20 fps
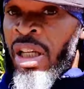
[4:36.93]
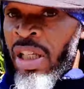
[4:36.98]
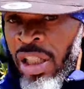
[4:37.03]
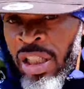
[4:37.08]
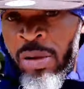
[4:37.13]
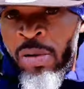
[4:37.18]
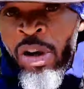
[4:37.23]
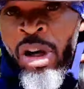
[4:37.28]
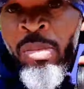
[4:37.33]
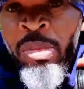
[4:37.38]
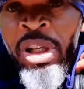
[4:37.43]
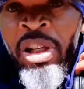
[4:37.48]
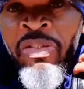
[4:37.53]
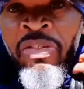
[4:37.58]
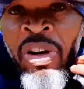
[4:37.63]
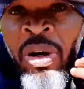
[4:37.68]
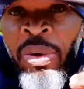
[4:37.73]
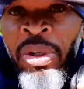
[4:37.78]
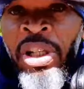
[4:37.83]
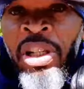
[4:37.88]
is going to be
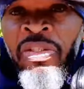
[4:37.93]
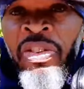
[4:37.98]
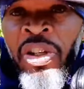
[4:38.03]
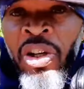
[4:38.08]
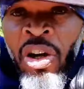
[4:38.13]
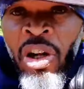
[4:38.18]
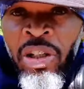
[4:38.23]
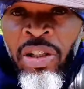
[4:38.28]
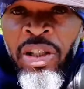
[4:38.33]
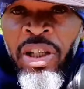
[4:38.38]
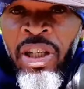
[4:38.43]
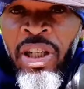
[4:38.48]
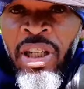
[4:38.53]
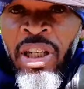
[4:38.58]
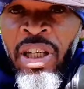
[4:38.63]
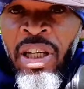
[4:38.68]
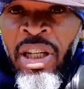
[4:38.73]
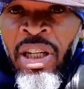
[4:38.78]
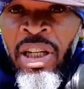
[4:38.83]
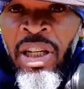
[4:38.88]
very difficult.
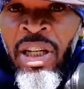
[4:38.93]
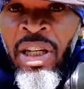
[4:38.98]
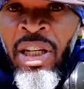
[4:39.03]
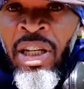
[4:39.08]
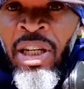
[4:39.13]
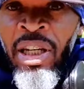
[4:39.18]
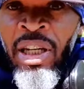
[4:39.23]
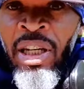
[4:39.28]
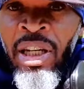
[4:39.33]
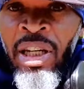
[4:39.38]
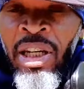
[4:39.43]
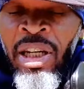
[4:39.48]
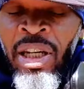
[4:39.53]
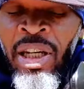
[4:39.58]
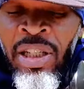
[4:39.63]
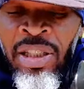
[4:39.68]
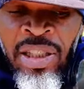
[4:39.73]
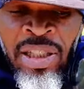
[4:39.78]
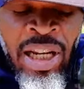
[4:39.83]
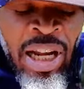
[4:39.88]

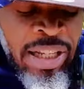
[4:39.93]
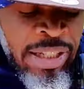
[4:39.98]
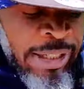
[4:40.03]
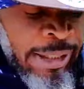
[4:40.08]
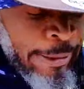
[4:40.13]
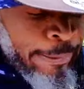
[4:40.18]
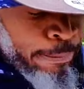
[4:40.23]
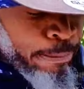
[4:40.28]
You see that?